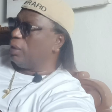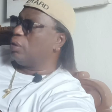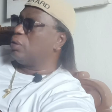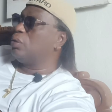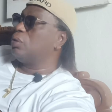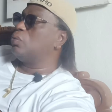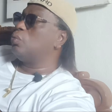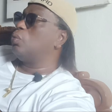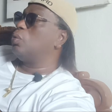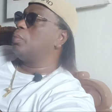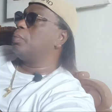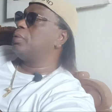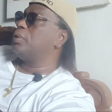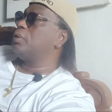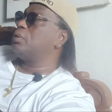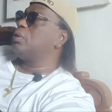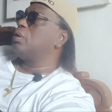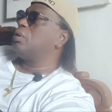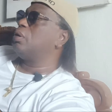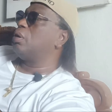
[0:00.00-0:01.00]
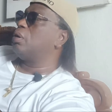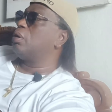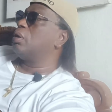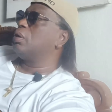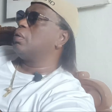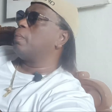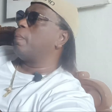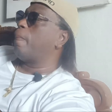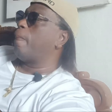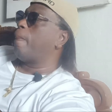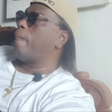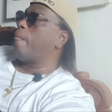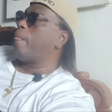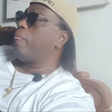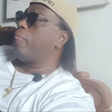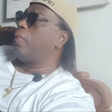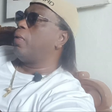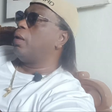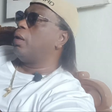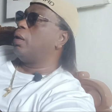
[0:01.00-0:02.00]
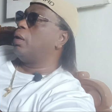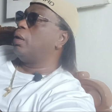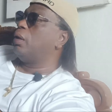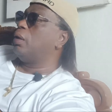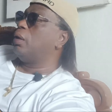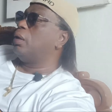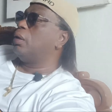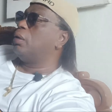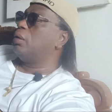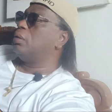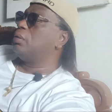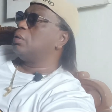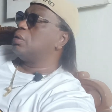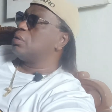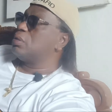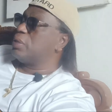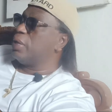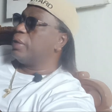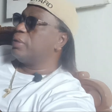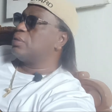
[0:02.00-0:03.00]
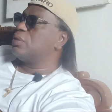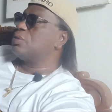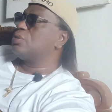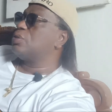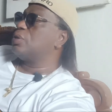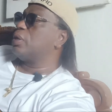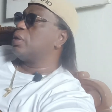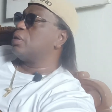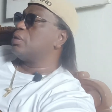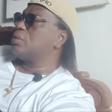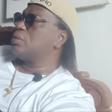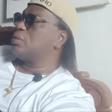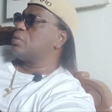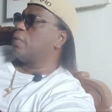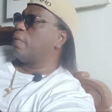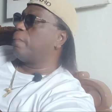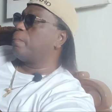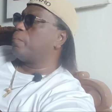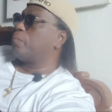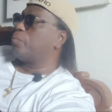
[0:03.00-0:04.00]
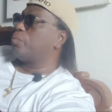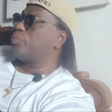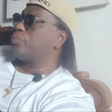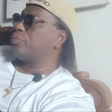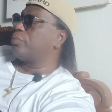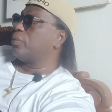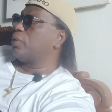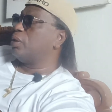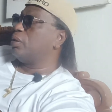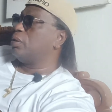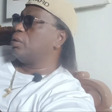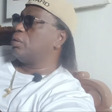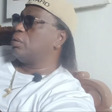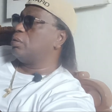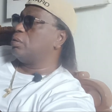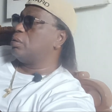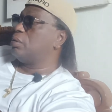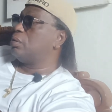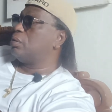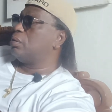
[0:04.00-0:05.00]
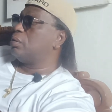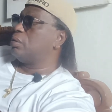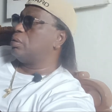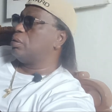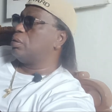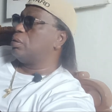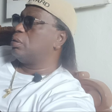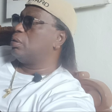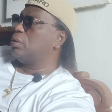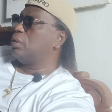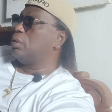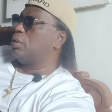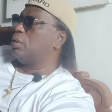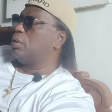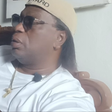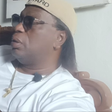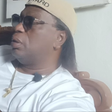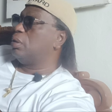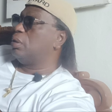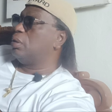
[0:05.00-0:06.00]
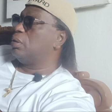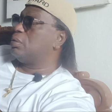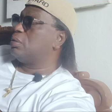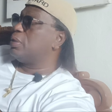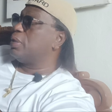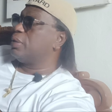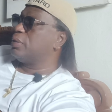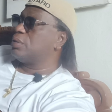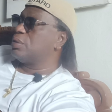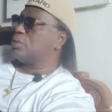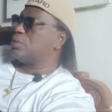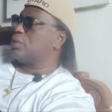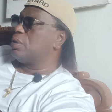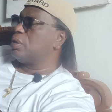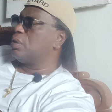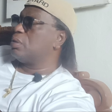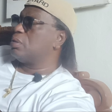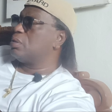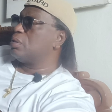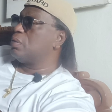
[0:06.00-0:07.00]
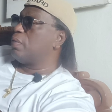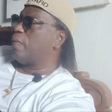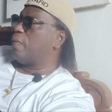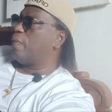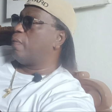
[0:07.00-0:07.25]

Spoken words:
a good woman in your heart, then take the chance, you know. Take the chance,